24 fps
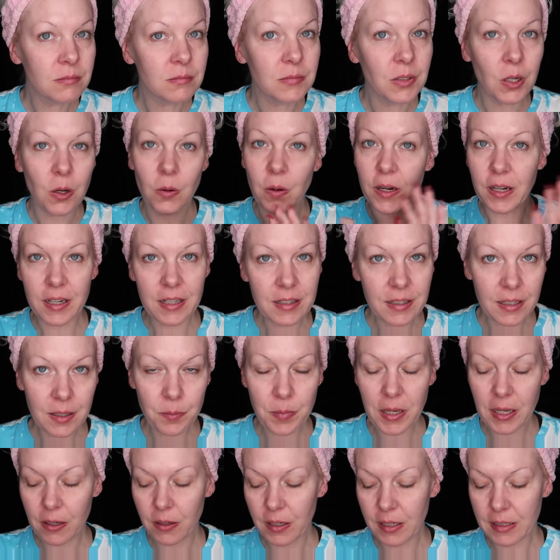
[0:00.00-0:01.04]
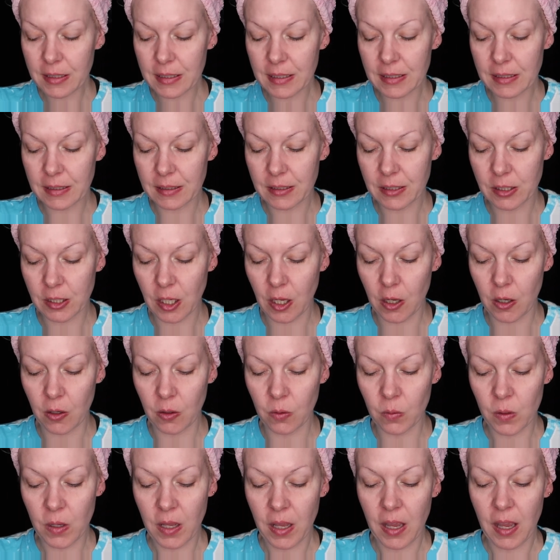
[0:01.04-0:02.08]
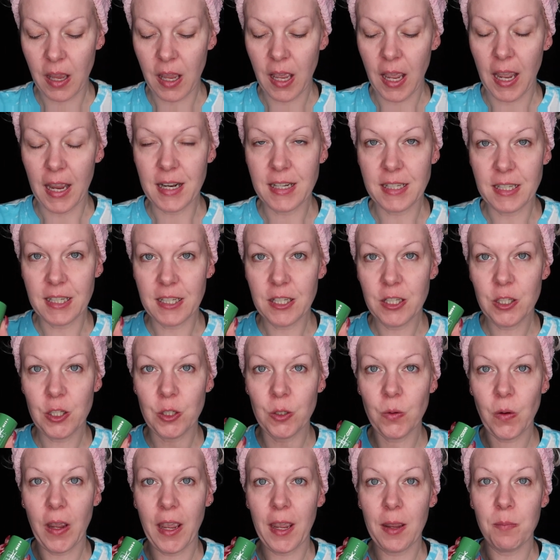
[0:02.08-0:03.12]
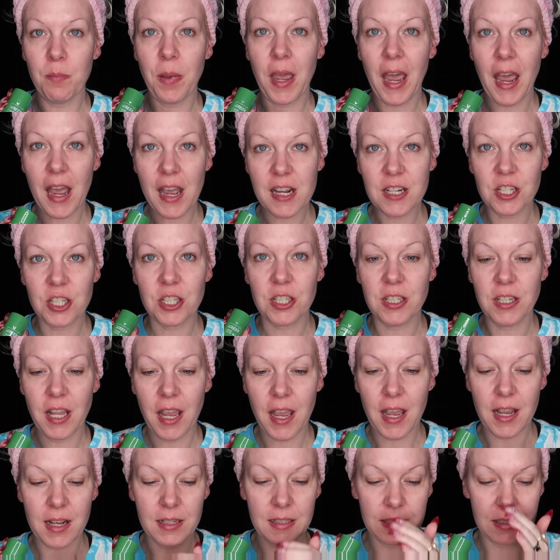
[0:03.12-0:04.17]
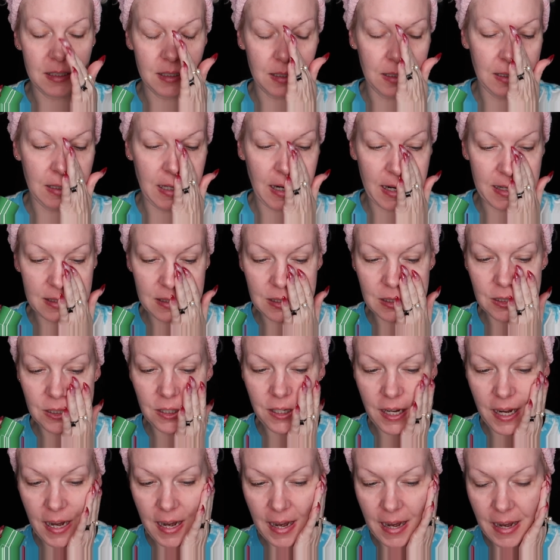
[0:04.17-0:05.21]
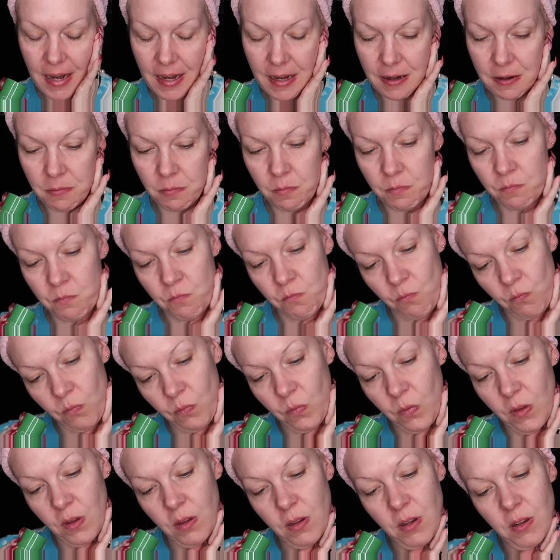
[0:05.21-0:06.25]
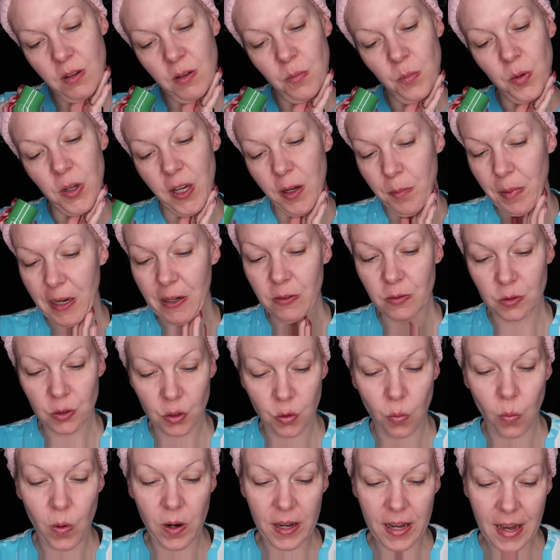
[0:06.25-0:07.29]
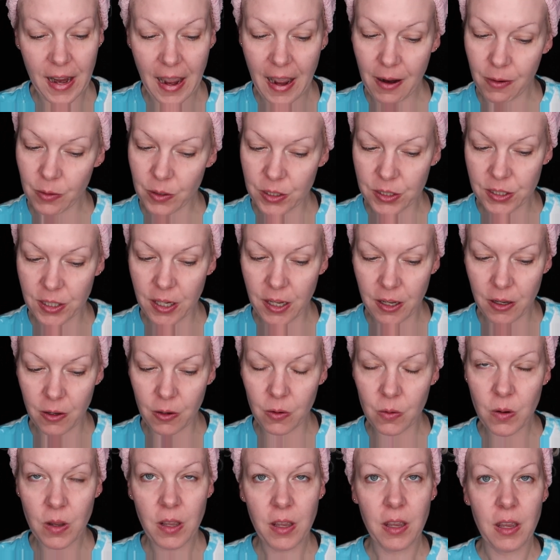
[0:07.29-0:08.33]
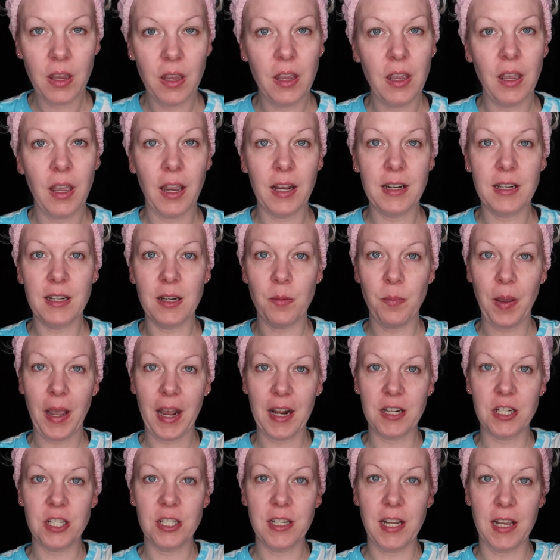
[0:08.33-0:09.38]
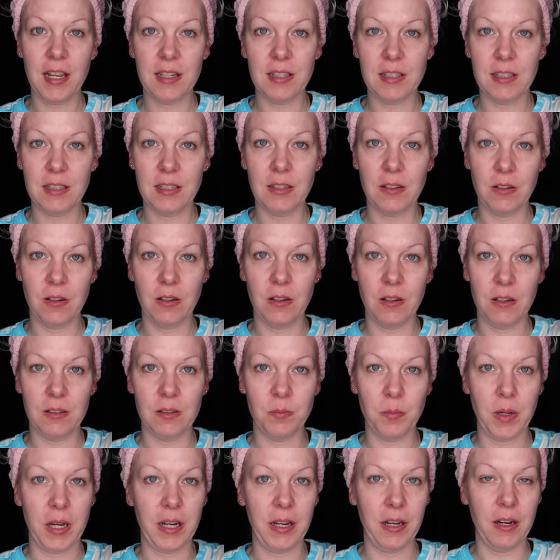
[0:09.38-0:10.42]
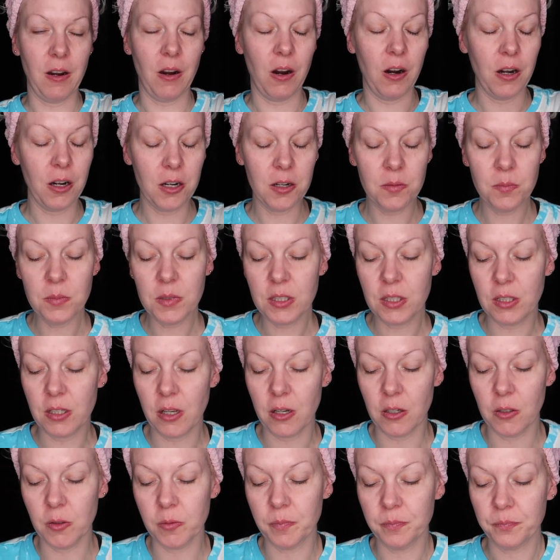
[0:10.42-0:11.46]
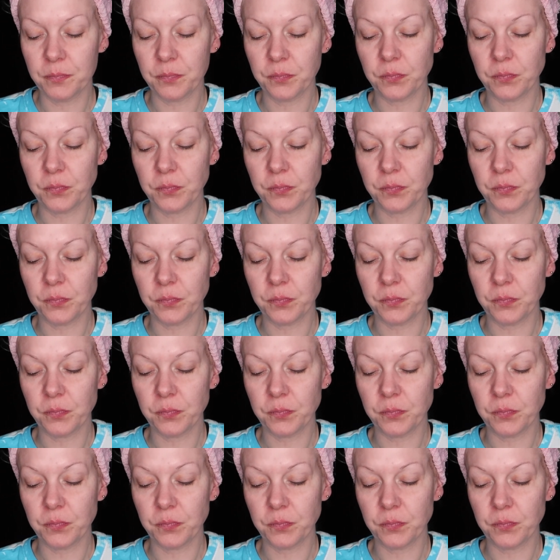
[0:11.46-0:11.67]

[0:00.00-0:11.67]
know anything about it, so I did do a patch test yesterday, probably about 20 hours ago. I did a patch test on my arm, so